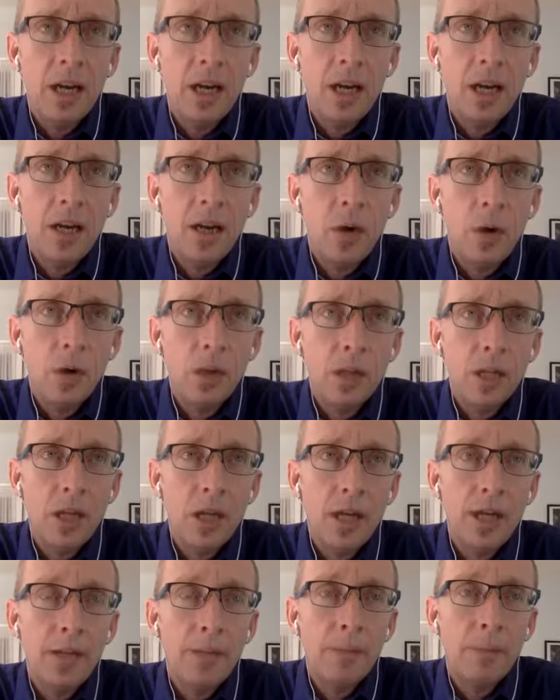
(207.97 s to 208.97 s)

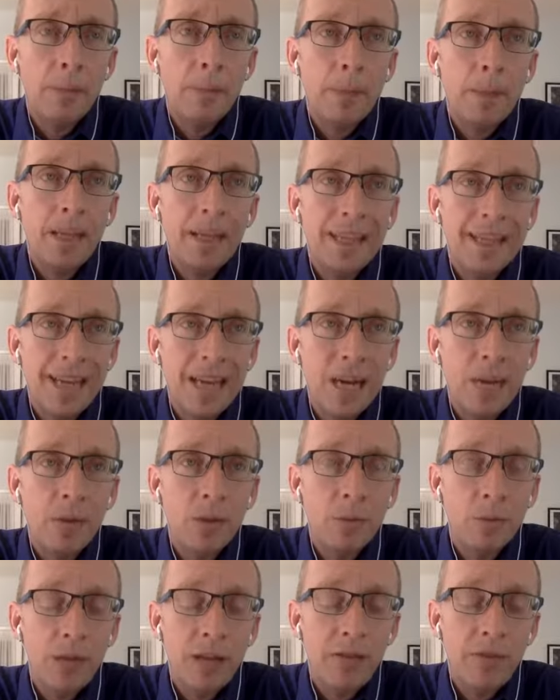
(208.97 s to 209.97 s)
online
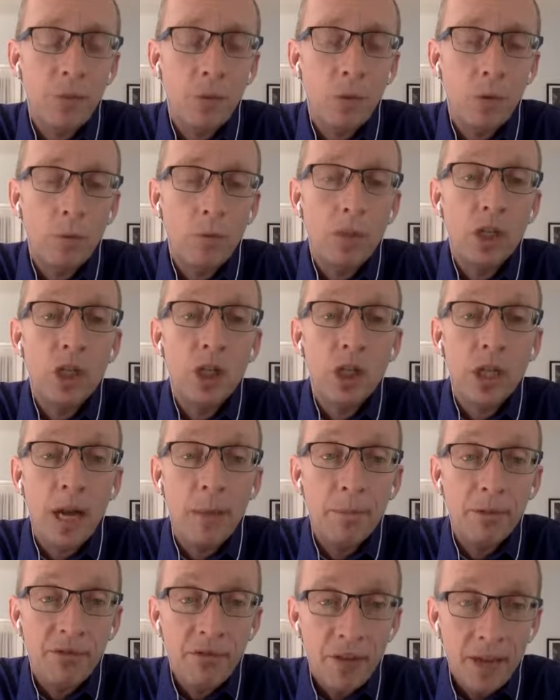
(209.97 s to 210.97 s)
e-commerce platform
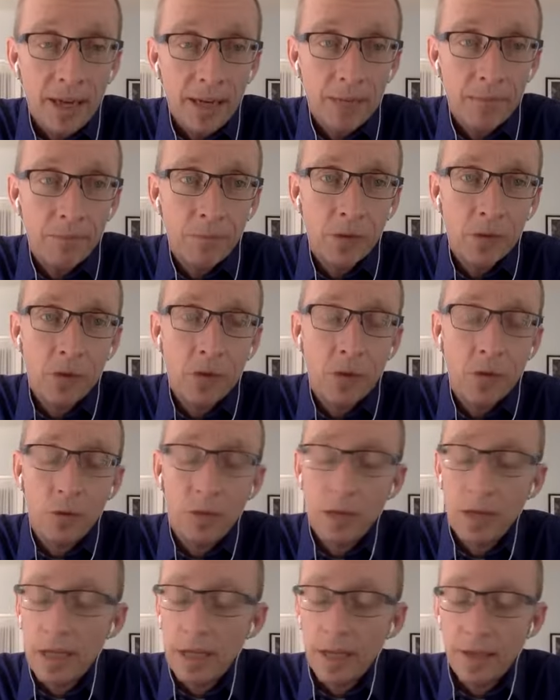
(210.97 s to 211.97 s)
Shopify. So
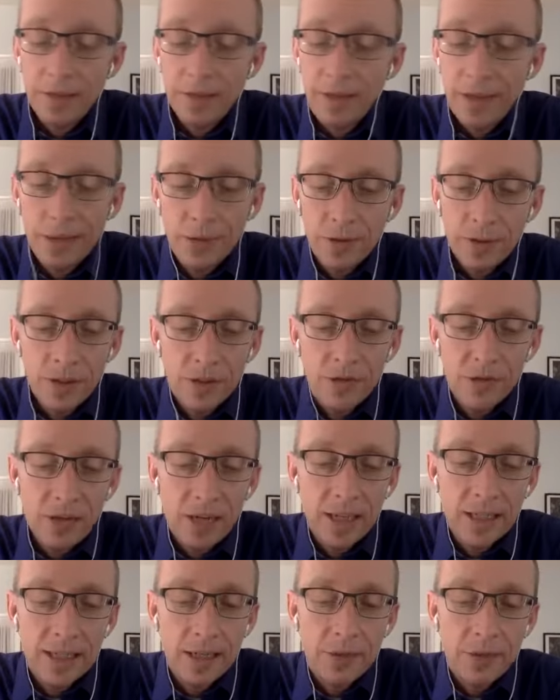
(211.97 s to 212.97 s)
there's a lot of thousands of
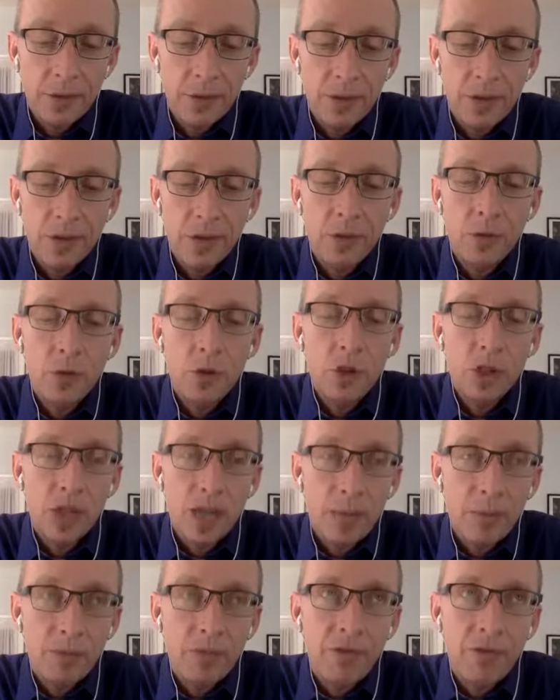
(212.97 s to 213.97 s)
sites out there that use
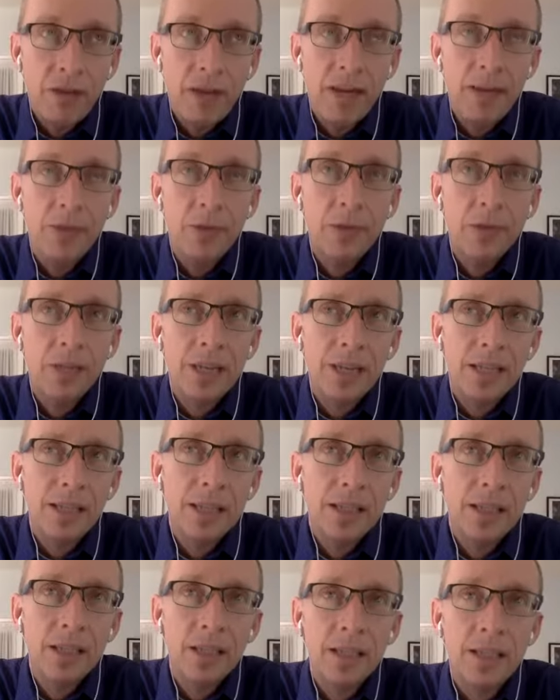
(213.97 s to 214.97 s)
Shopify. They're
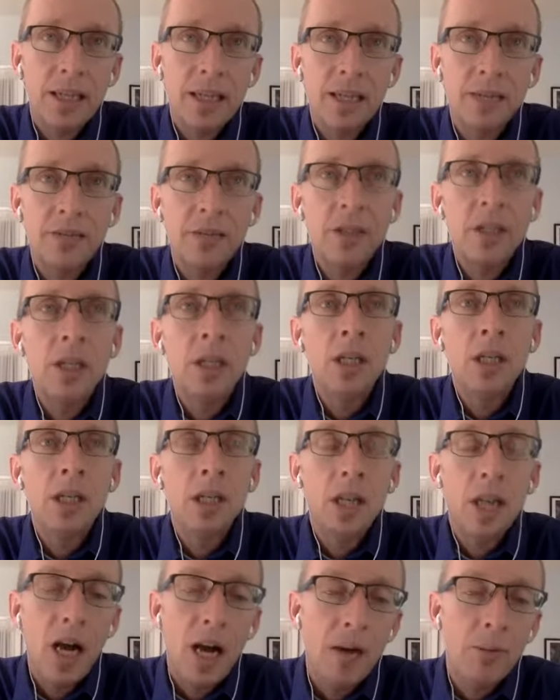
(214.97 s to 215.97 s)
testing this kind of
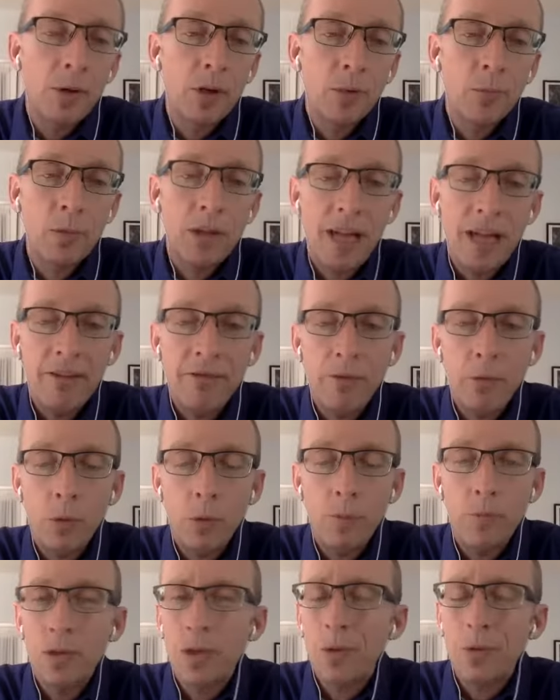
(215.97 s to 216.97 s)
commerce
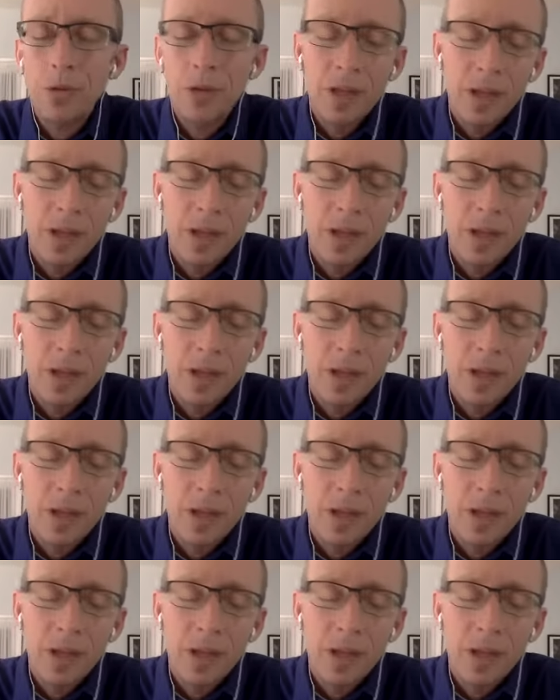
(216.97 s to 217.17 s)
platform. So